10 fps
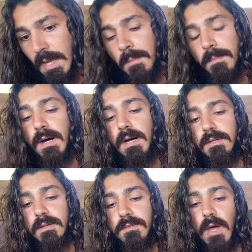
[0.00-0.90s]
But
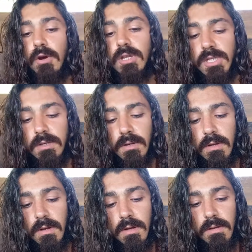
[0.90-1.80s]
the origin,
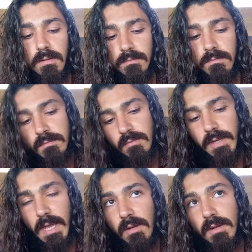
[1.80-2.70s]
we
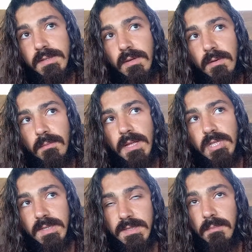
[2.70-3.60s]
can also
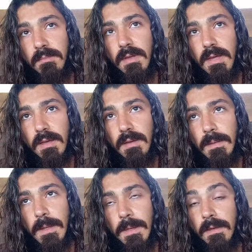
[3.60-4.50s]
mention some
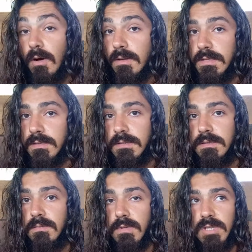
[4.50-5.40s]
causes,
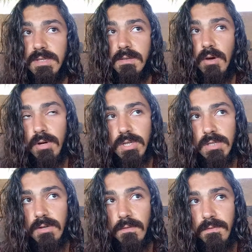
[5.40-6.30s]
which is the origin
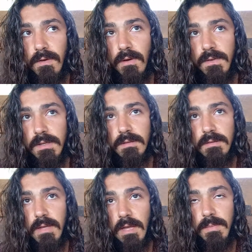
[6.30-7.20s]
of it
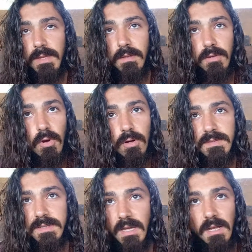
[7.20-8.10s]
can be the
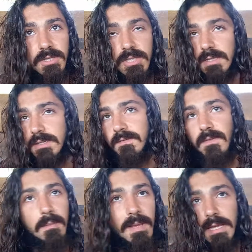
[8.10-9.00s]
norms, cultures,
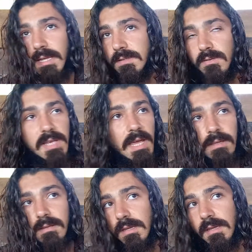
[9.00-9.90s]
family,
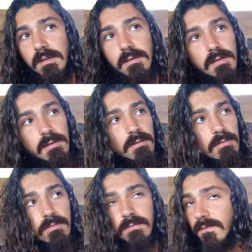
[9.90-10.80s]
society,
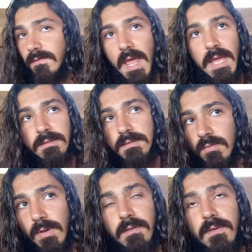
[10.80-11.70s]
friends,
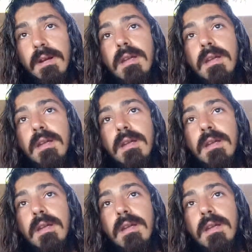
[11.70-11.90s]
whatever,